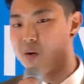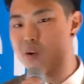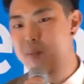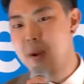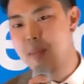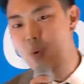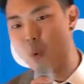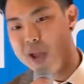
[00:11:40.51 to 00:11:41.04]
I
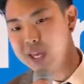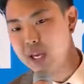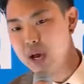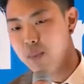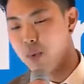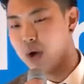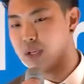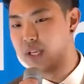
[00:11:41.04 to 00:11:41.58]
remember waking
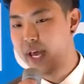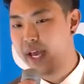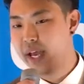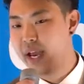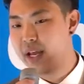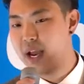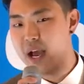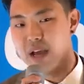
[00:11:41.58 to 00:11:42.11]
up one
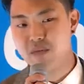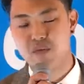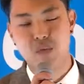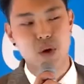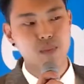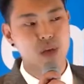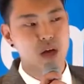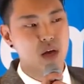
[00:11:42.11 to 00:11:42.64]
day, and
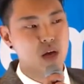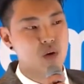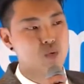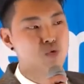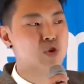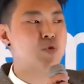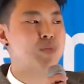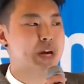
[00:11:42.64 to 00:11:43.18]
from the
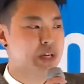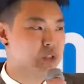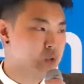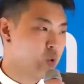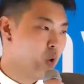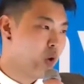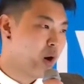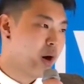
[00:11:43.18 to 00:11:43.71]
room next
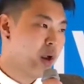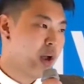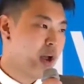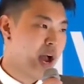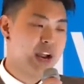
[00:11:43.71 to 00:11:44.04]
door,